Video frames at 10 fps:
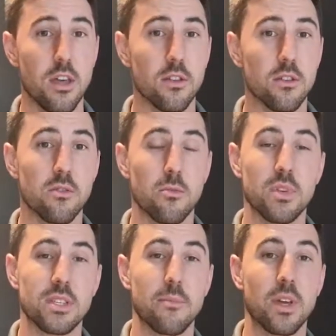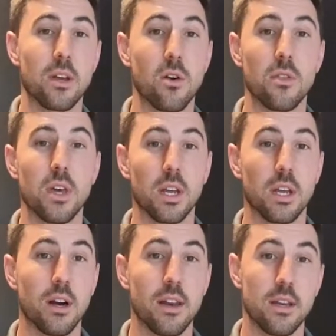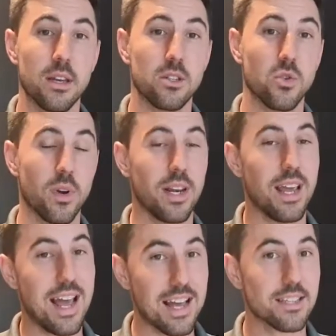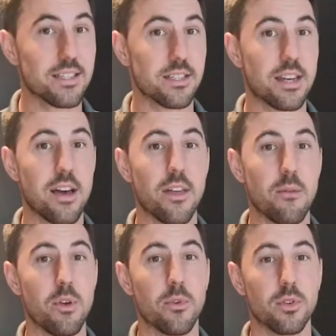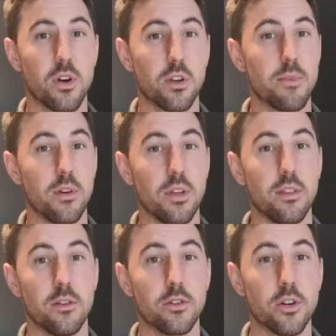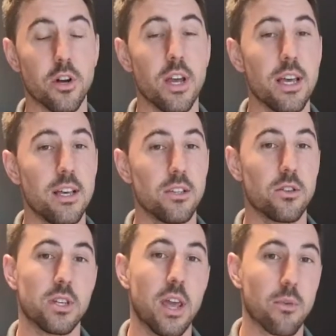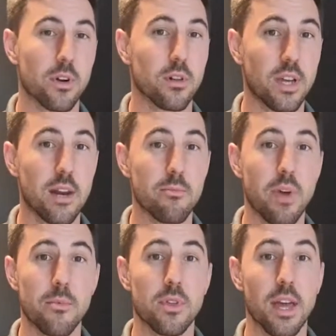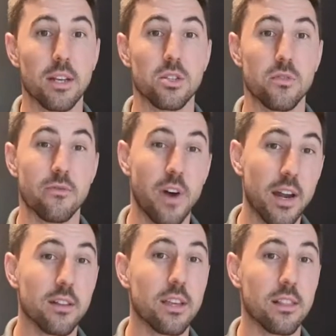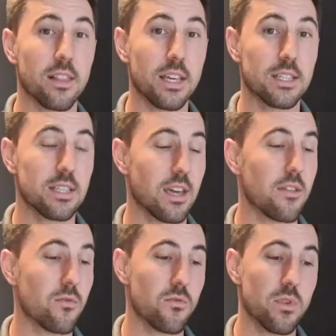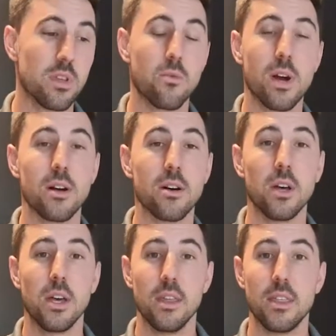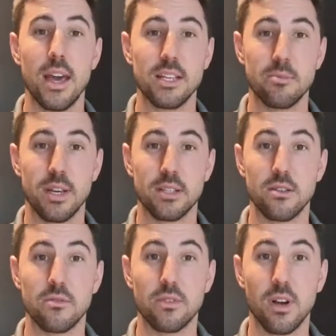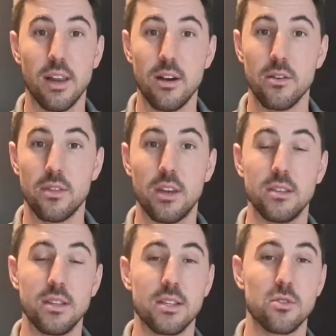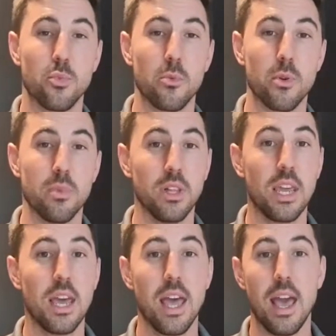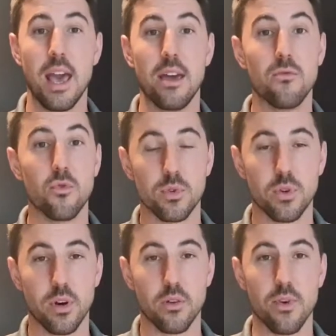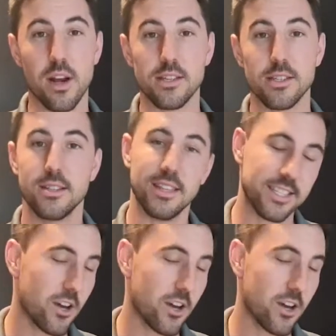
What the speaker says: There's even been something called the gut joint axis now that people are talking about in the literature. So today we're going to look at a paper that finally links together really well the aspects of gut health and intestinal permeability and rheumatoid arthritis. Let's